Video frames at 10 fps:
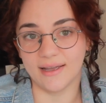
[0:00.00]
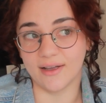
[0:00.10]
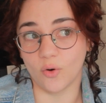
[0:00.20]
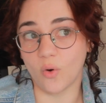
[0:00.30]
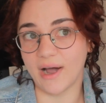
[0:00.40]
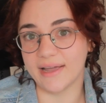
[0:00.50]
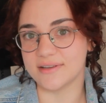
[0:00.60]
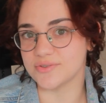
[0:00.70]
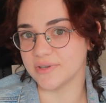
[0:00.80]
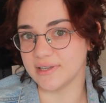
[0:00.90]
And quiet
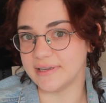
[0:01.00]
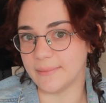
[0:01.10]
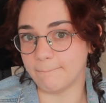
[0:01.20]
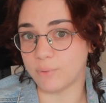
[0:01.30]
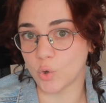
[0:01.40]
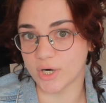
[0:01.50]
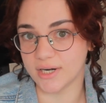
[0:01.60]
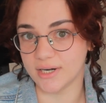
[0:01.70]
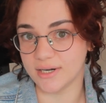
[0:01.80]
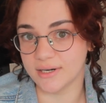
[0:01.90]
is really
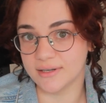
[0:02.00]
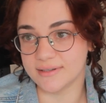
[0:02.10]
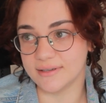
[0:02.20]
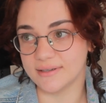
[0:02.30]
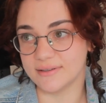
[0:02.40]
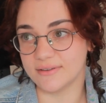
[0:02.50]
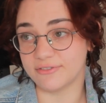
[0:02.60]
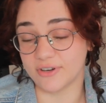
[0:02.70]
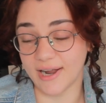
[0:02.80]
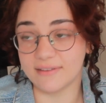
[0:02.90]
important
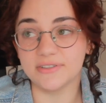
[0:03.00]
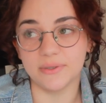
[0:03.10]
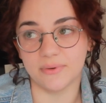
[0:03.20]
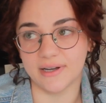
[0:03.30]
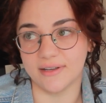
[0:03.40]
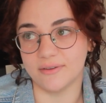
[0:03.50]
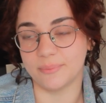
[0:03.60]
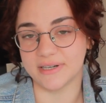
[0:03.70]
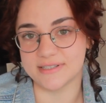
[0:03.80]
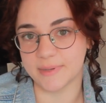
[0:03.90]
for everyone,
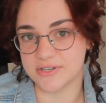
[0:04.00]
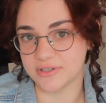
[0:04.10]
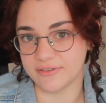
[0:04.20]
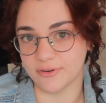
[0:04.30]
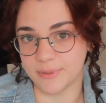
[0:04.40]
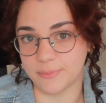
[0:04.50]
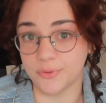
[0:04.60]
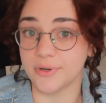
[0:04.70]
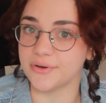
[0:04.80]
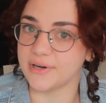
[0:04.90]
but especially for people who
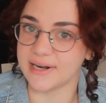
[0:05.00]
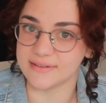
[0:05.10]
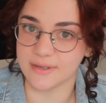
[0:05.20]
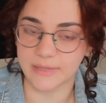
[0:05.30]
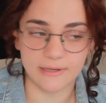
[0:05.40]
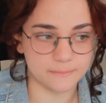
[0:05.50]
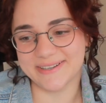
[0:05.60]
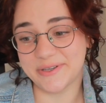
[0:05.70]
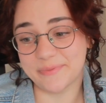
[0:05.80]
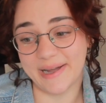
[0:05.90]
are creating something. So
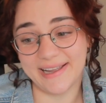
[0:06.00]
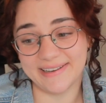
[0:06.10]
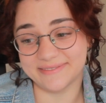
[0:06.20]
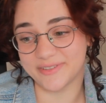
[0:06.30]
you might